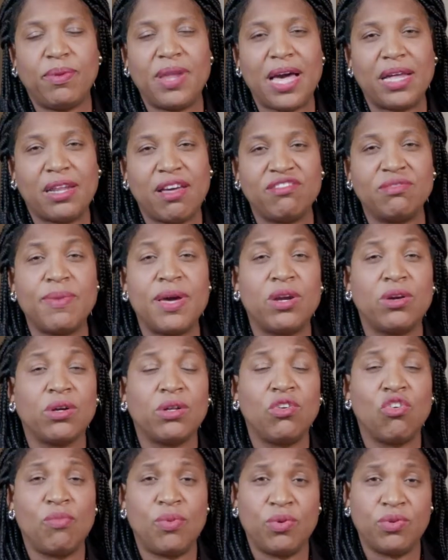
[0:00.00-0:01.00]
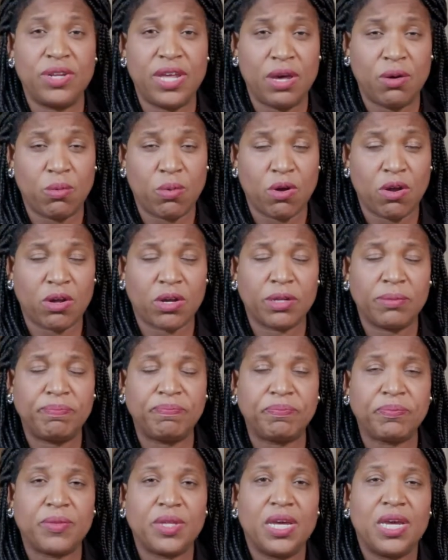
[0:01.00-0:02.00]
Black Lives Matter Global Network.
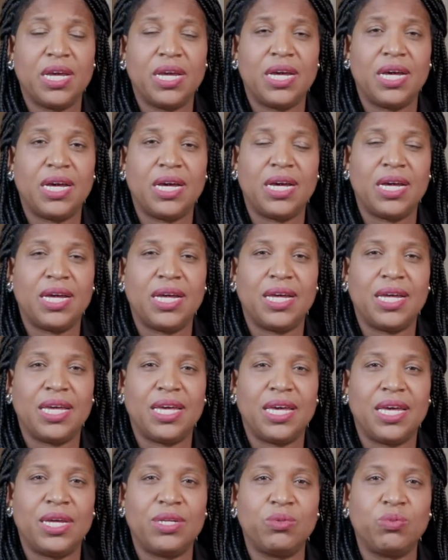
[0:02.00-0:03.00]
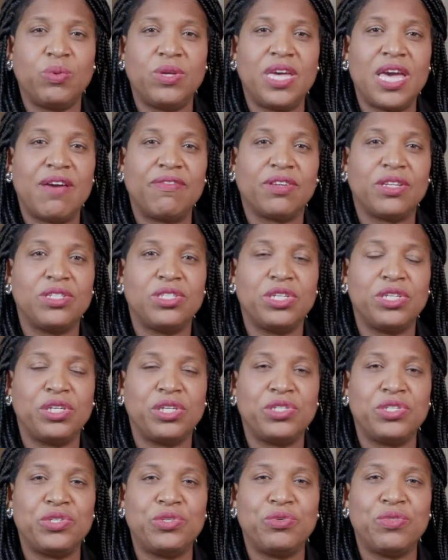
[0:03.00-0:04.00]
Uh, and we have
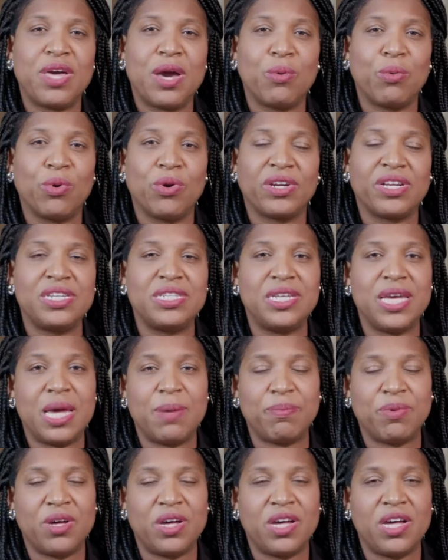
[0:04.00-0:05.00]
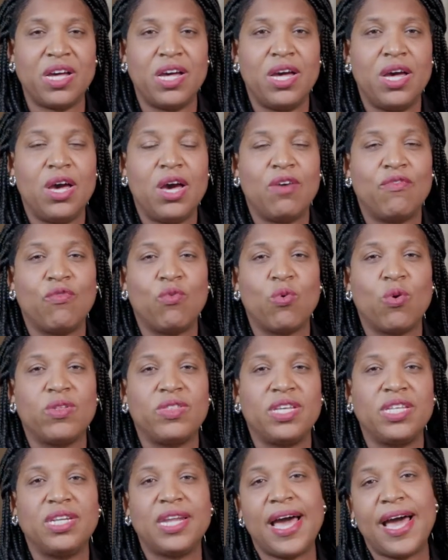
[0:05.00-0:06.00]
continued to do that work in Tampa for
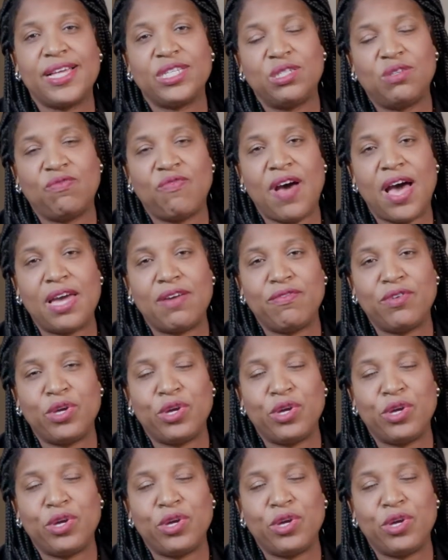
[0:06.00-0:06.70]
the last five